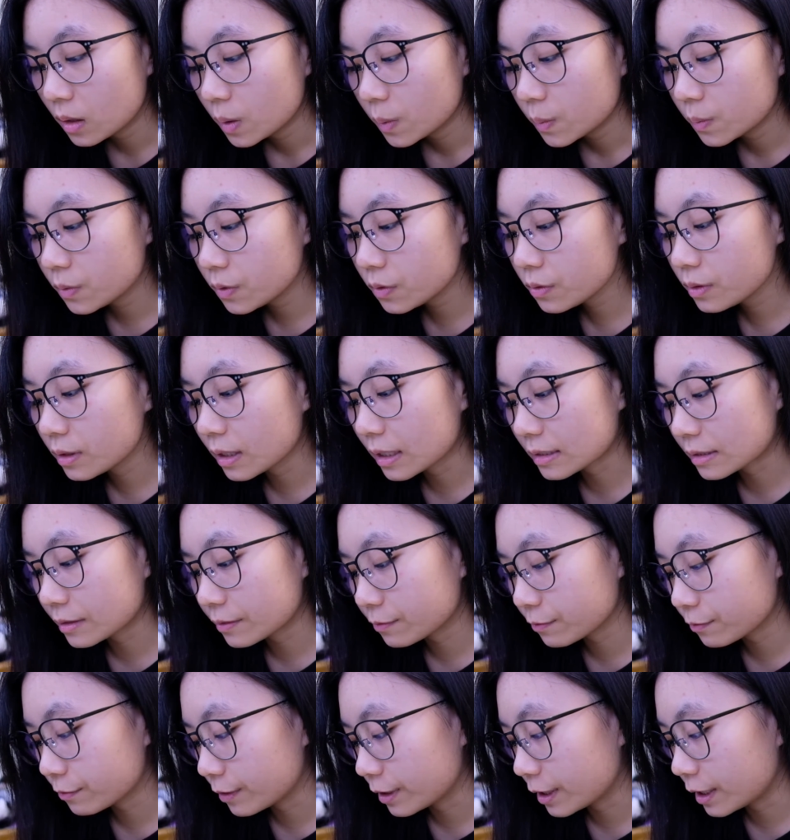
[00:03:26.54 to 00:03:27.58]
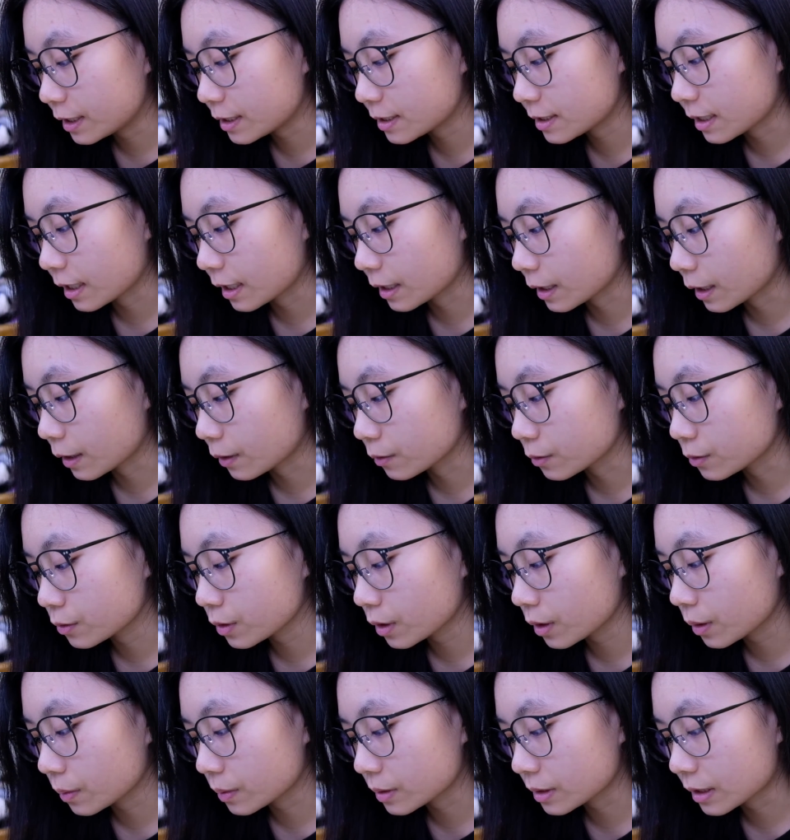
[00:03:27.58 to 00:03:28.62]
blue doesn't really stand out,
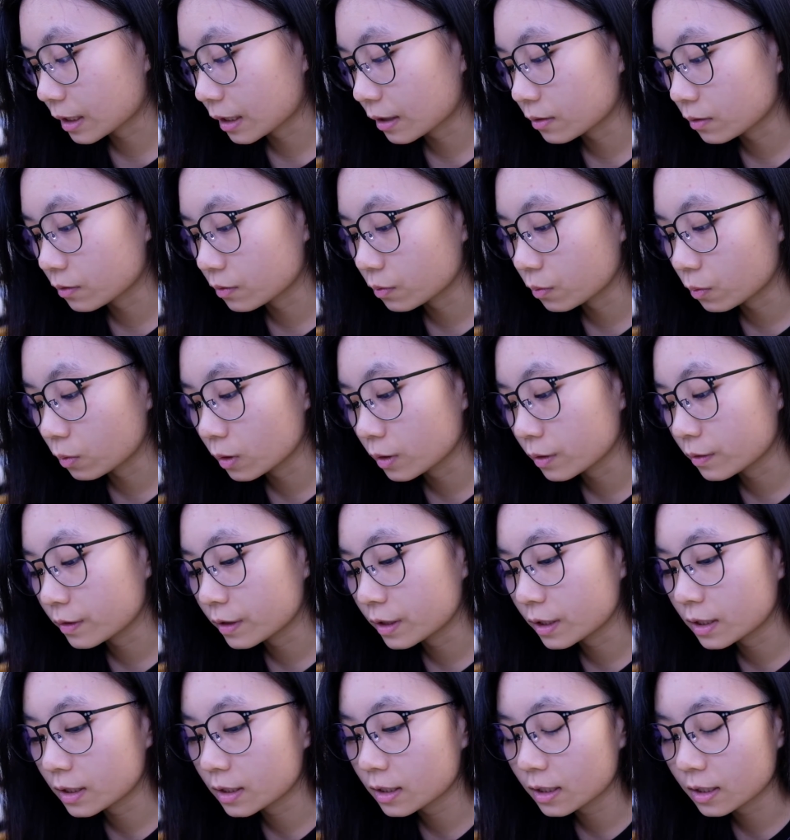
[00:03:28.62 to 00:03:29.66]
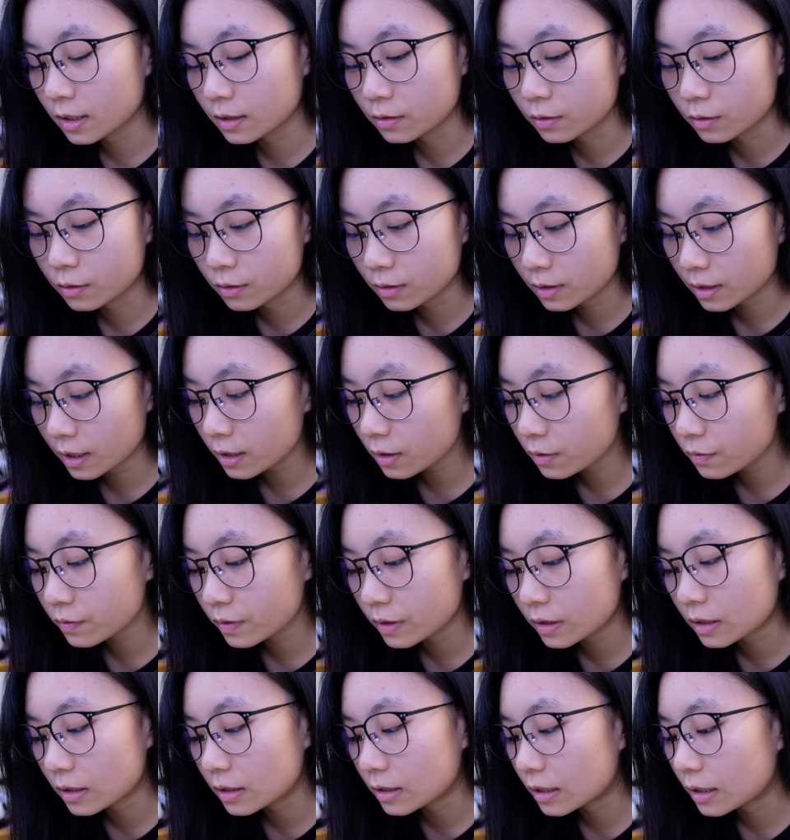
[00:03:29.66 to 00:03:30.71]
so I was kind of worried and kind of
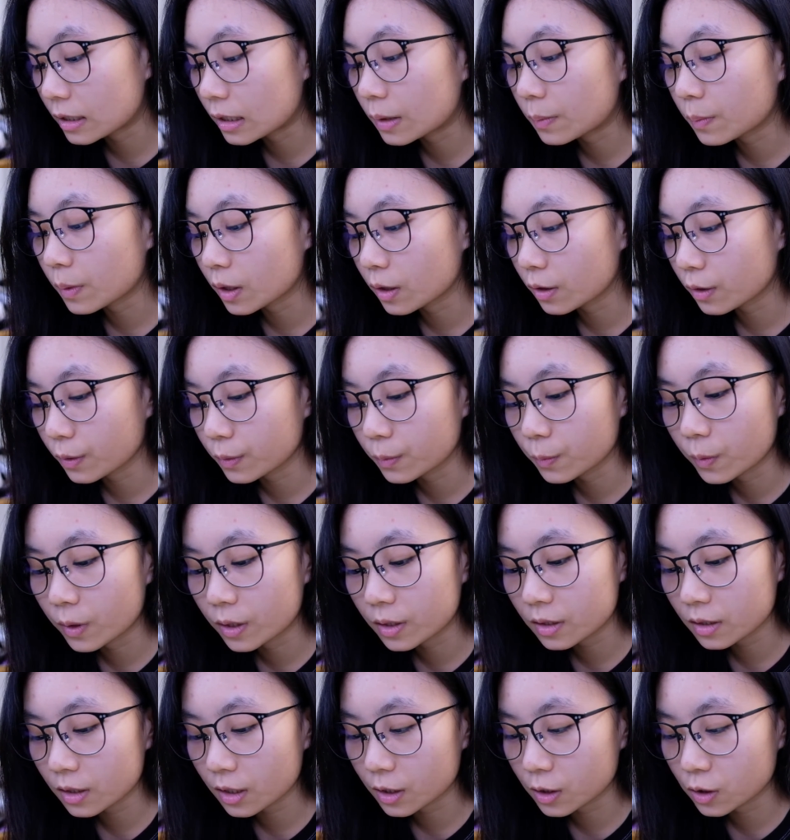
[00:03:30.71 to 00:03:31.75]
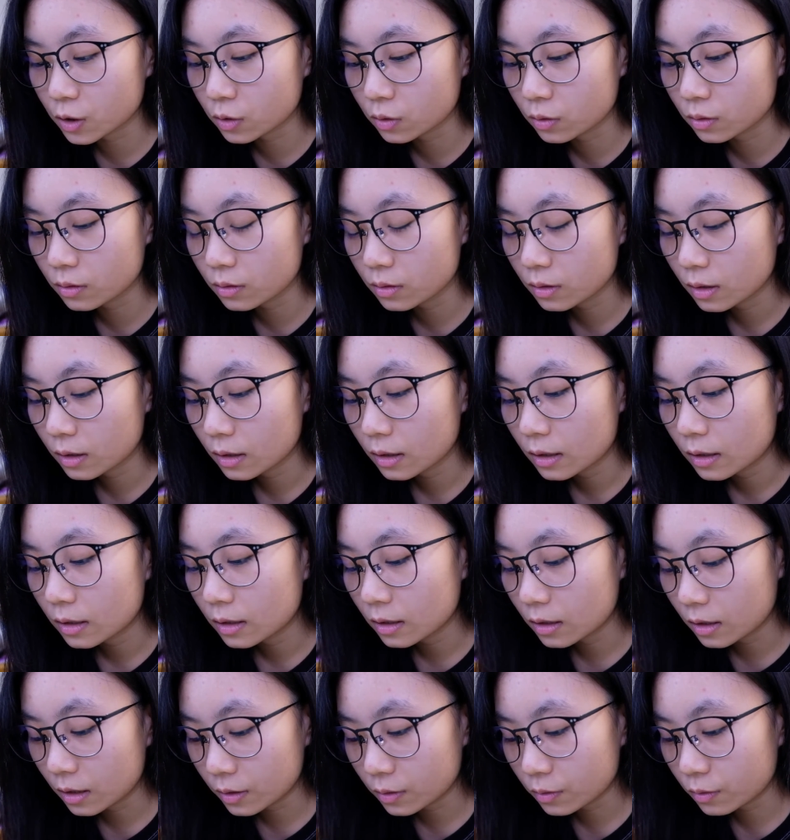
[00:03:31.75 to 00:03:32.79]
in a dilemma on whether I should
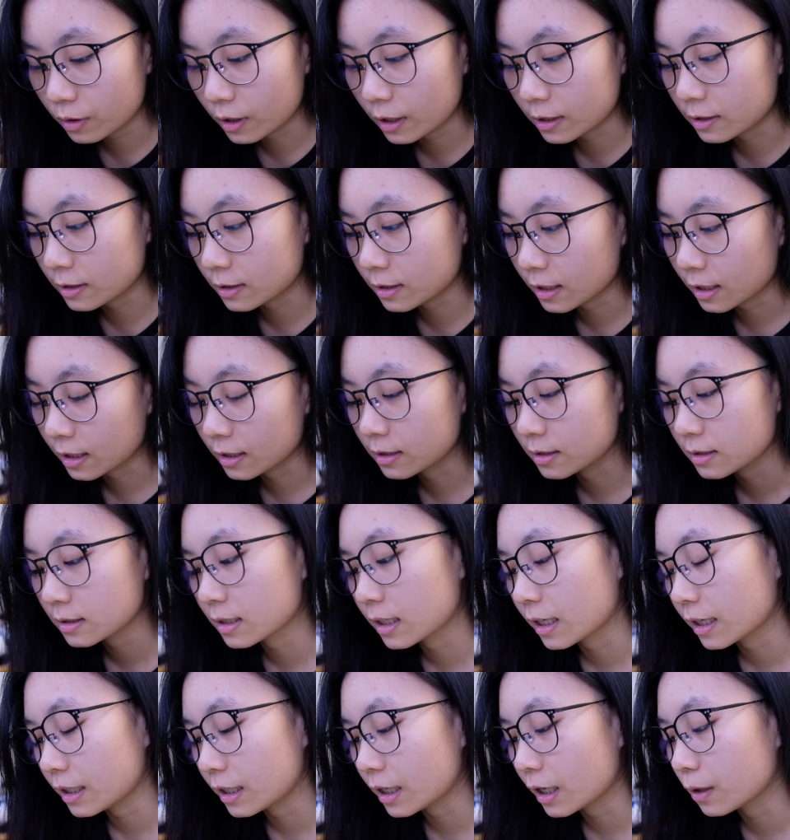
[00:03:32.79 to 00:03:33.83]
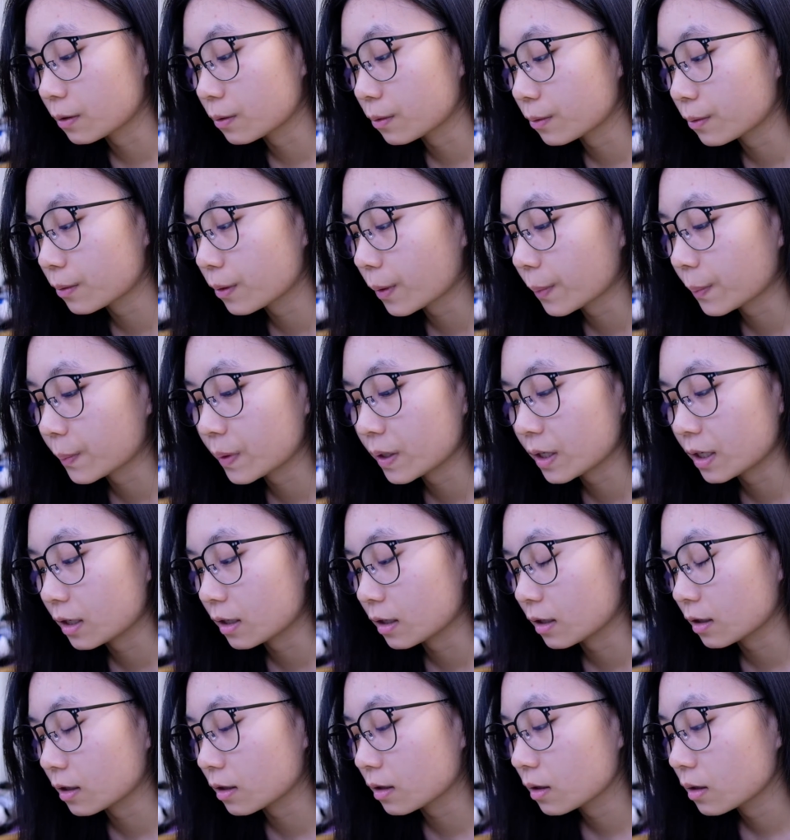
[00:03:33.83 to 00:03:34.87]
lean to other colors like yellow or
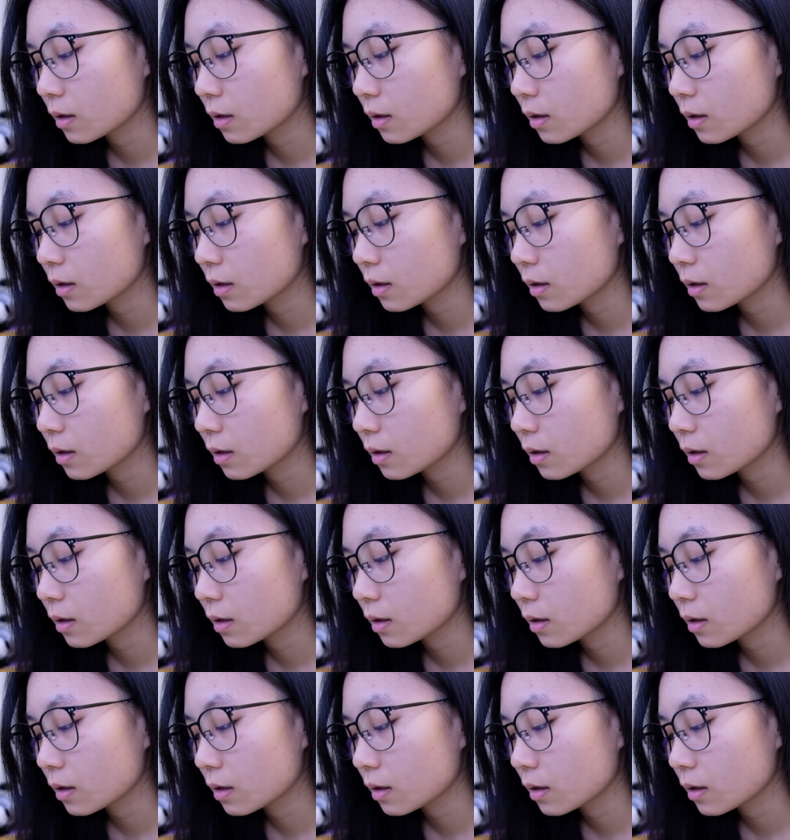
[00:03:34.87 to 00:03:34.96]
pink.